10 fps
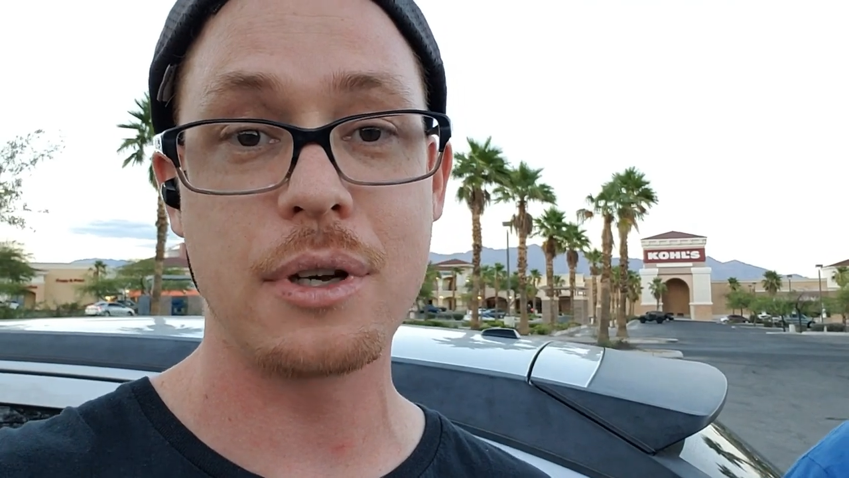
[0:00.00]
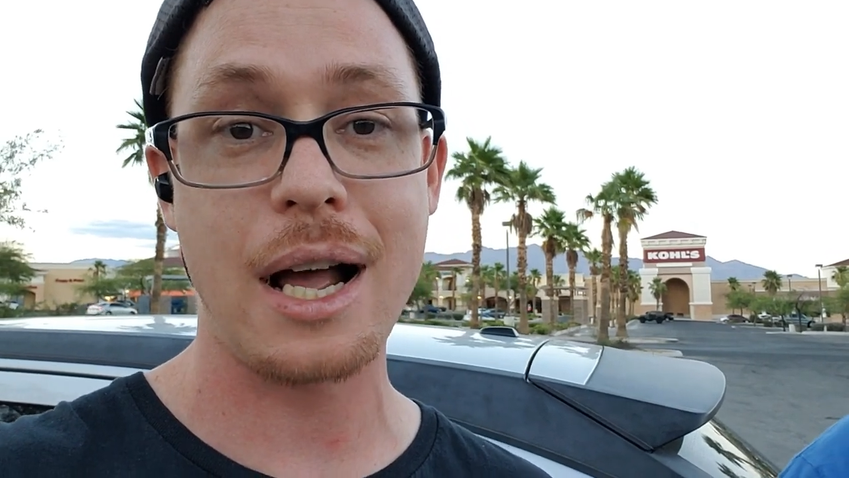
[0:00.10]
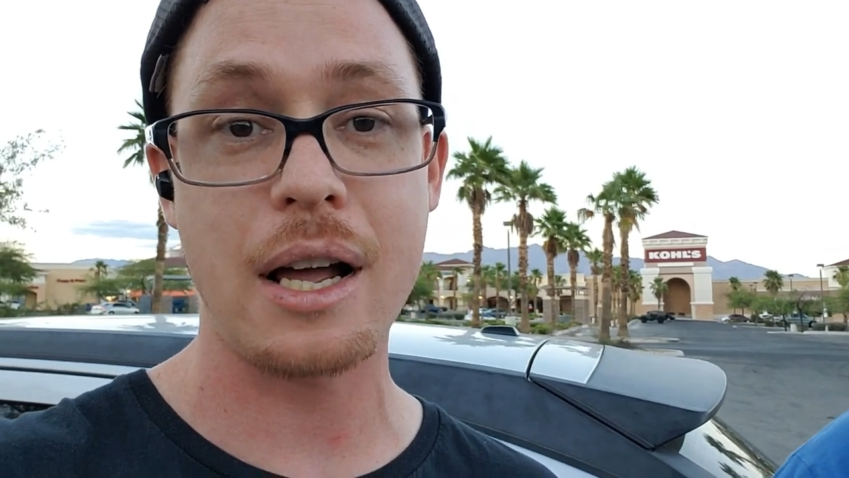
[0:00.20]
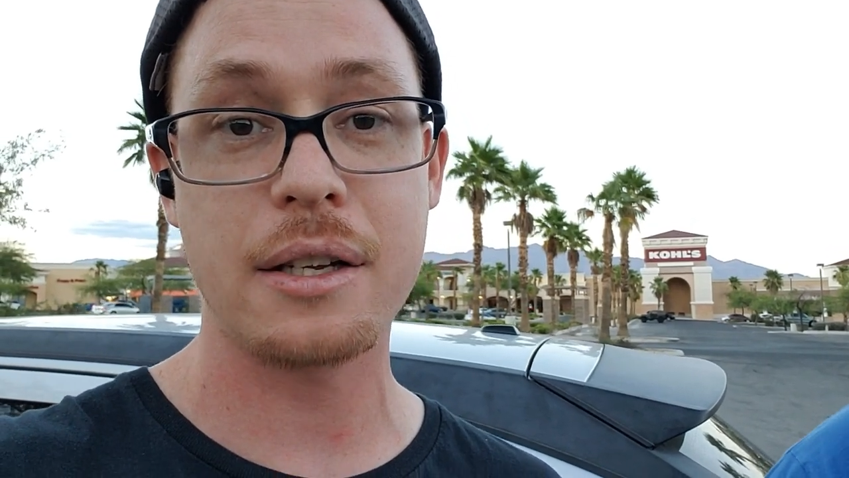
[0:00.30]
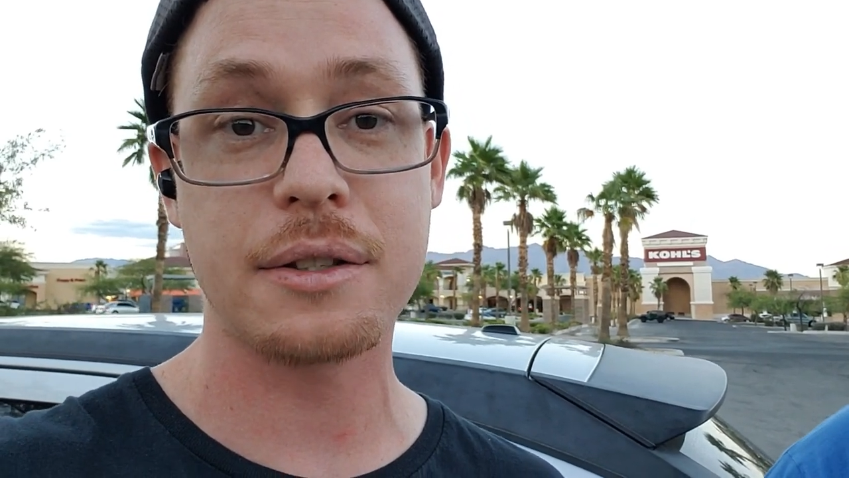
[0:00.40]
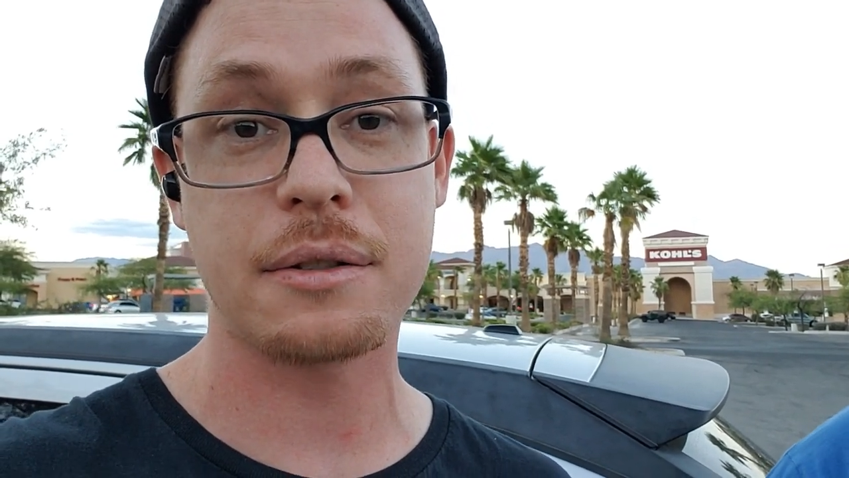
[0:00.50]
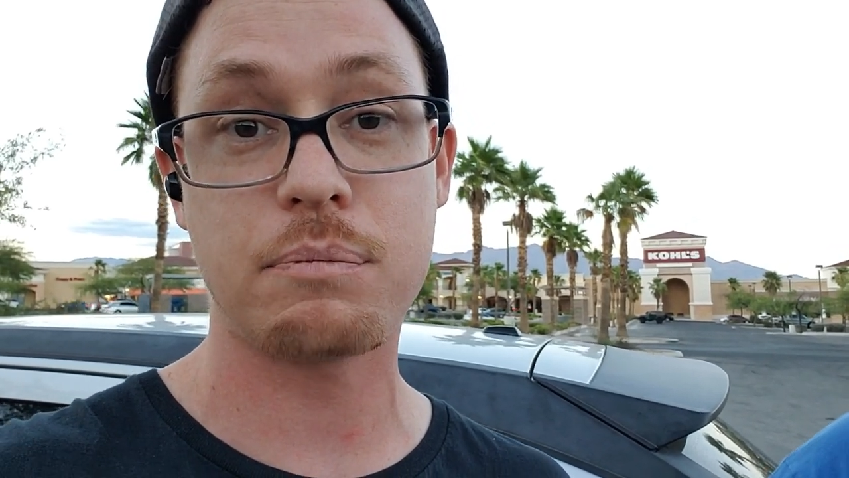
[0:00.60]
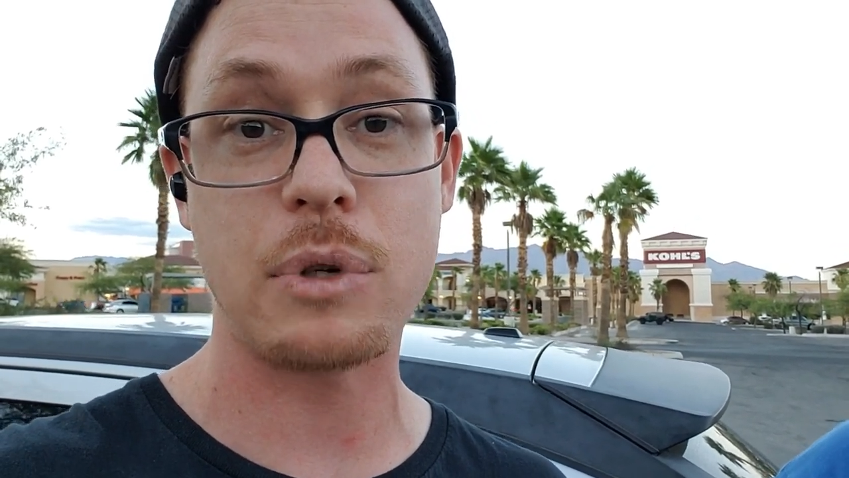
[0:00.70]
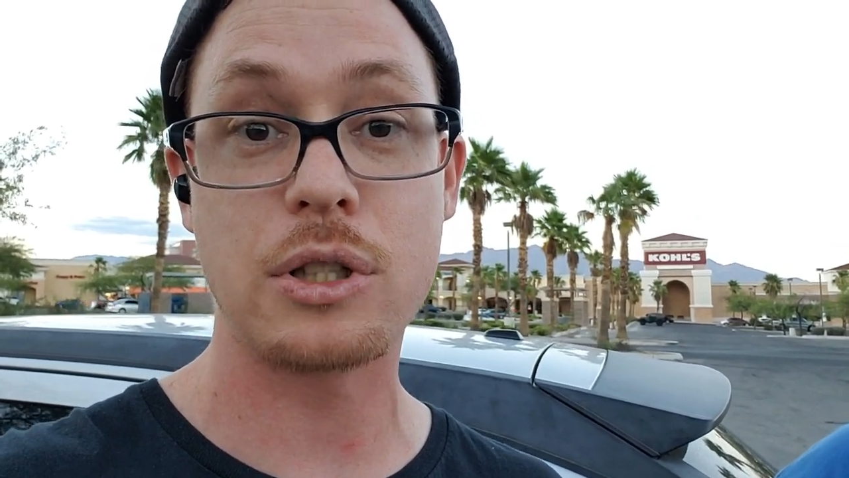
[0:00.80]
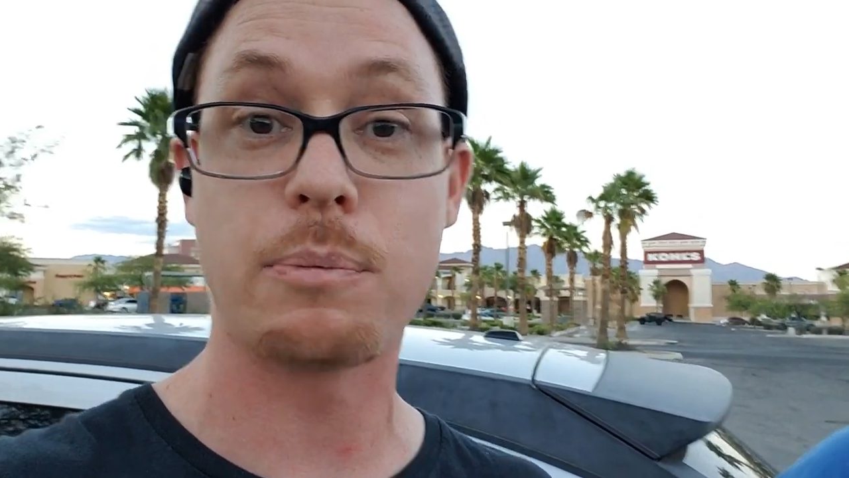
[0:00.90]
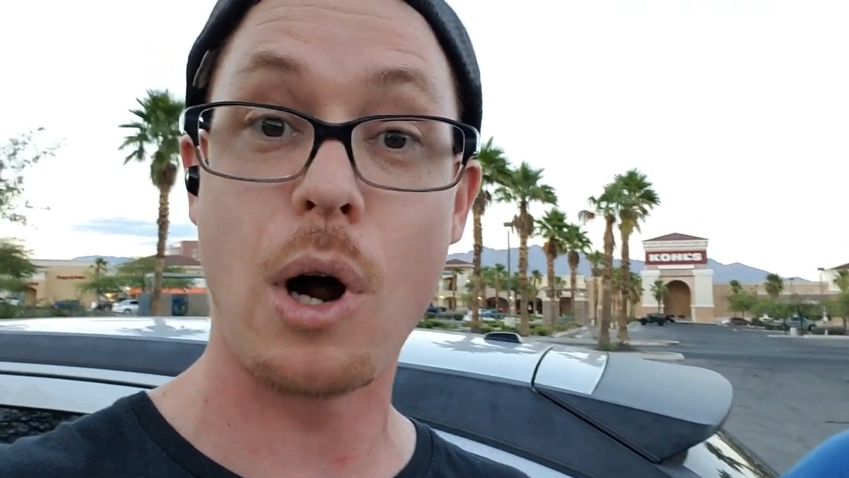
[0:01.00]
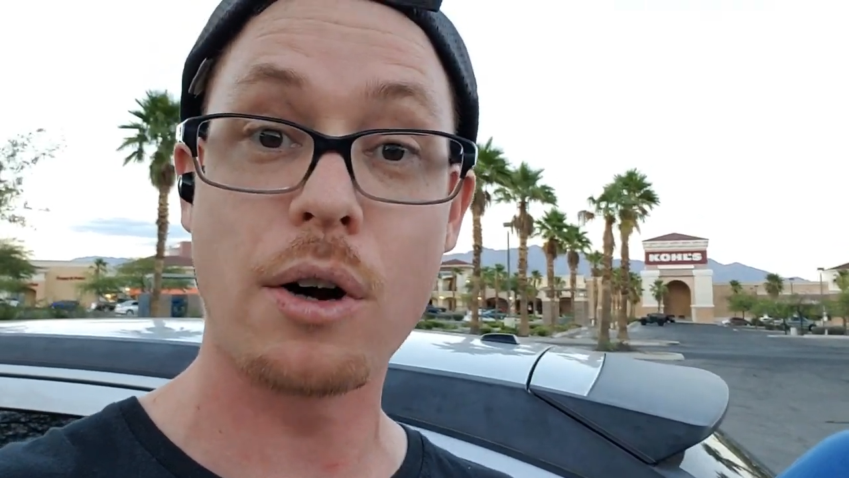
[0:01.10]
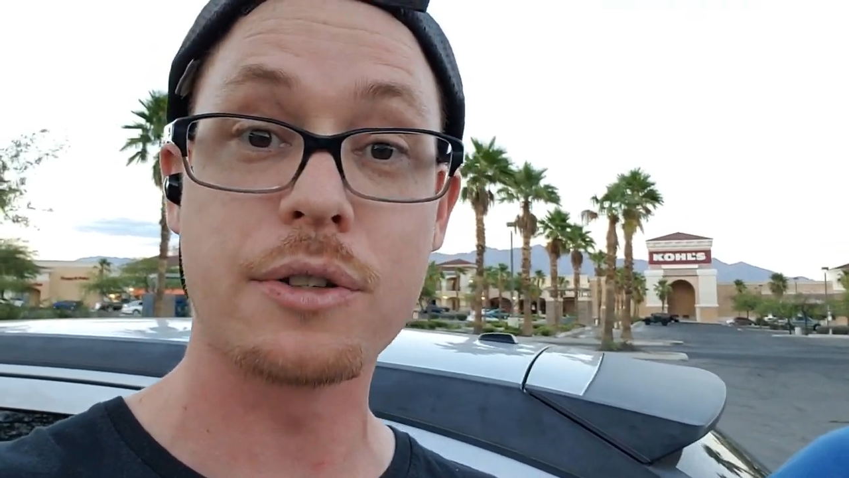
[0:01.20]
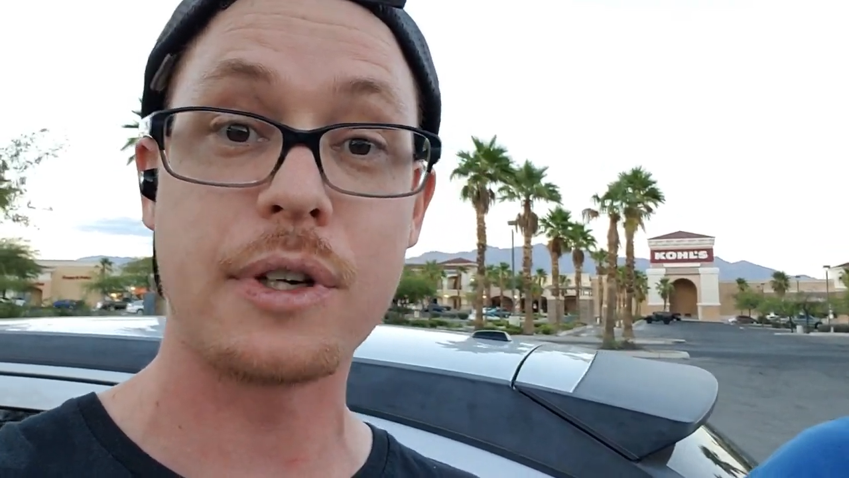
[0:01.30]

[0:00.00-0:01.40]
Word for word: guys in tomorrow's